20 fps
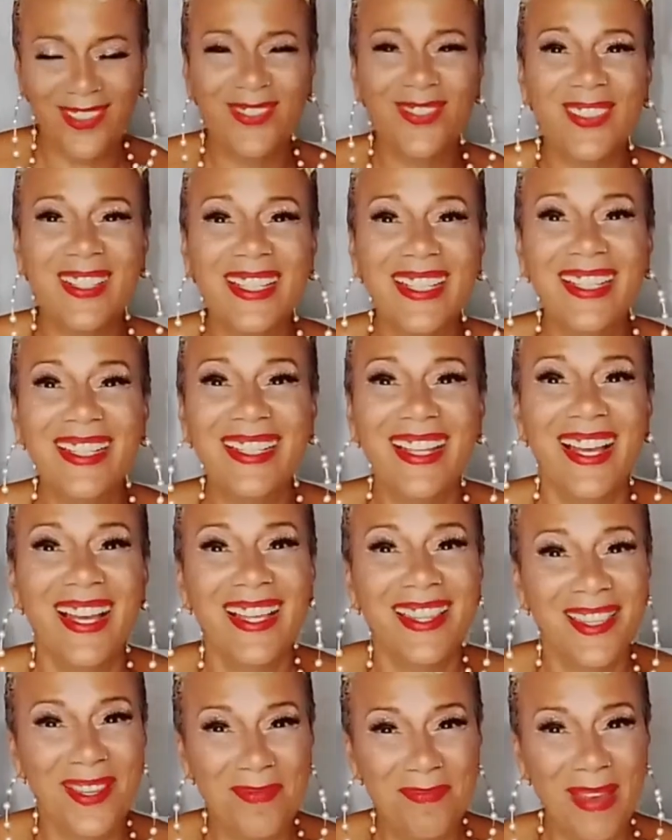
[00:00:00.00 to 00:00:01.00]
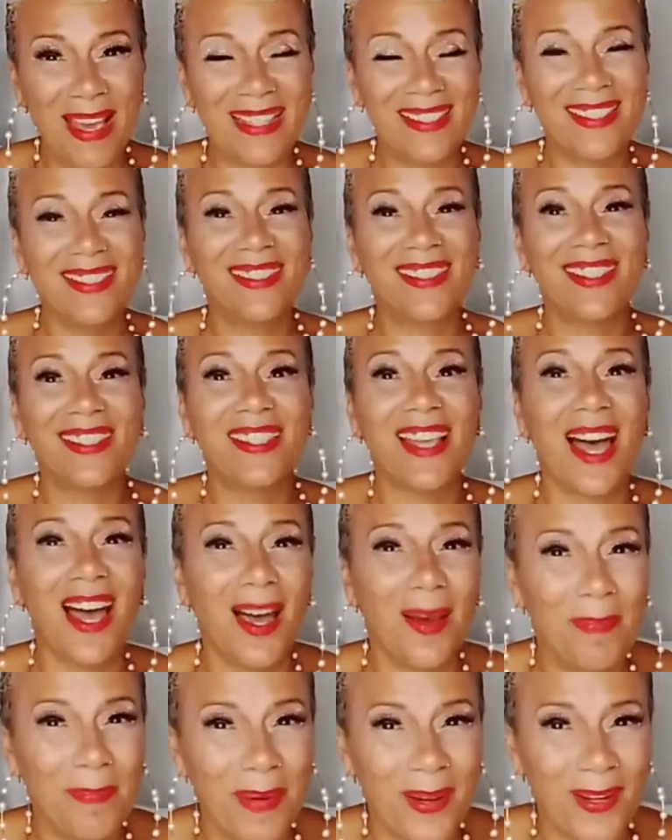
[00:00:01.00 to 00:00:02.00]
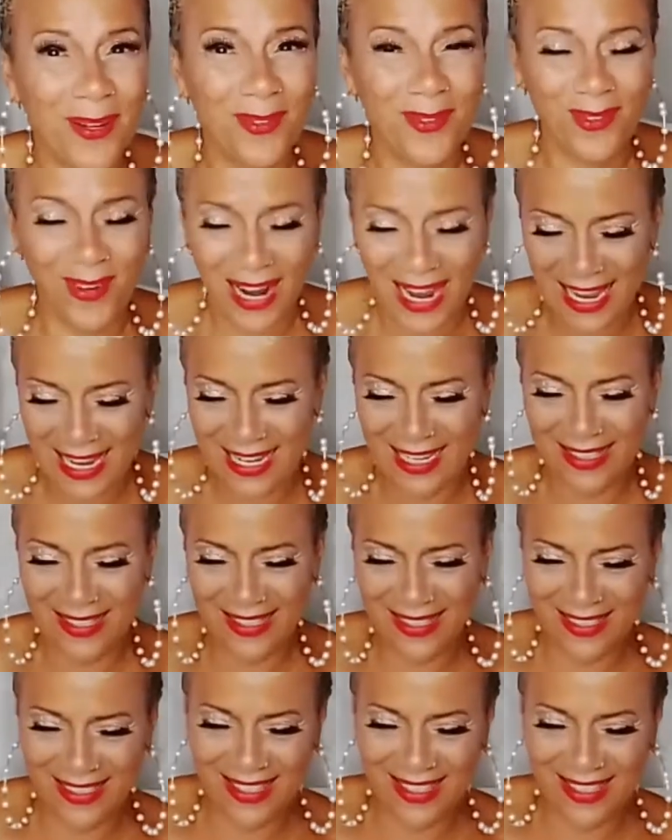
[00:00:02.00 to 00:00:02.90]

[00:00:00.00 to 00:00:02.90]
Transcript: read the messages up right.